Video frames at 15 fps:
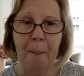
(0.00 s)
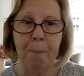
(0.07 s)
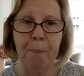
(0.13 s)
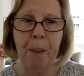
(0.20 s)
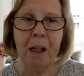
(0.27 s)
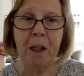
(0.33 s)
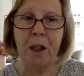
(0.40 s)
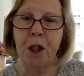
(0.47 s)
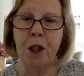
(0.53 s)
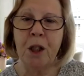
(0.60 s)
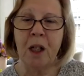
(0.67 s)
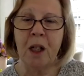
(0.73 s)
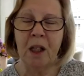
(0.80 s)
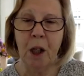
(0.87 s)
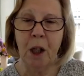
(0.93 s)
because
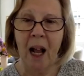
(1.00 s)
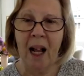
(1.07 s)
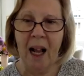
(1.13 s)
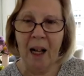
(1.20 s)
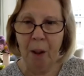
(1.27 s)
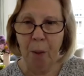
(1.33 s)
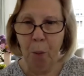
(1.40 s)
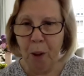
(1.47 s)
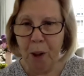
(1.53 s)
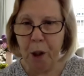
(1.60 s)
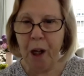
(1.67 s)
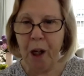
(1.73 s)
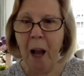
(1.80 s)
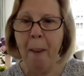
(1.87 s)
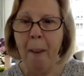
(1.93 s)
when you
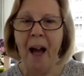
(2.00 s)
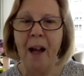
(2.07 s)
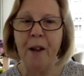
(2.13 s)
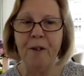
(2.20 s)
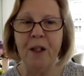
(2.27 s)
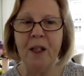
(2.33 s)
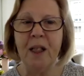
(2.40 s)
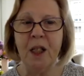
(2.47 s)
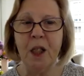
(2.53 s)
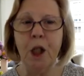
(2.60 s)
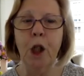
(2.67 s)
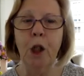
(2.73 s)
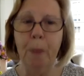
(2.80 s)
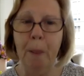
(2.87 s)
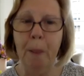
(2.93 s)
come out of it,
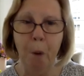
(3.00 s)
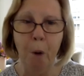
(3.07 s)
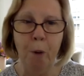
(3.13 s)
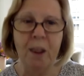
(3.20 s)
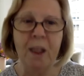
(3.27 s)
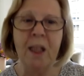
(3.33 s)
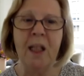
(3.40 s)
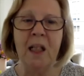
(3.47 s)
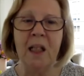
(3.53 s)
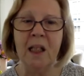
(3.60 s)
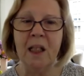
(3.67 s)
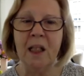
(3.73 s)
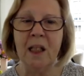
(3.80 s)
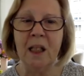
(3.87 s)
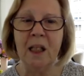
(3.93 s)
you'll be more
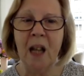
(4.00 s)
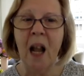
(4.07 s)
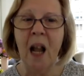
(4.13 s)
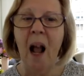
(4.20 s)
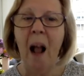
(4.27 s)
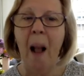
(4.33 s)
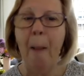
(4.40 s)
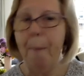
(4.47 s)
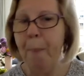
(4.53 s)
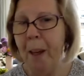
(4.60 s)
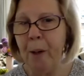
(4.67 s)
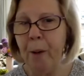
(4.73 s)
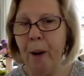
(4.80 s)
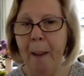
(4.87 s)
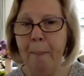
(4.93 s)
resilient and
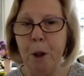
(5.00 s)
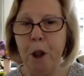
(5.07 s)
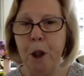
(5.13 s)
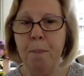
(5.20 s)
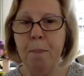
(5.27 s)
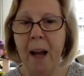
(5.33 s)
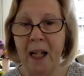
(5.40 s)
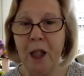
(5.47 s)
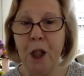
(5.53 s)
better able to manage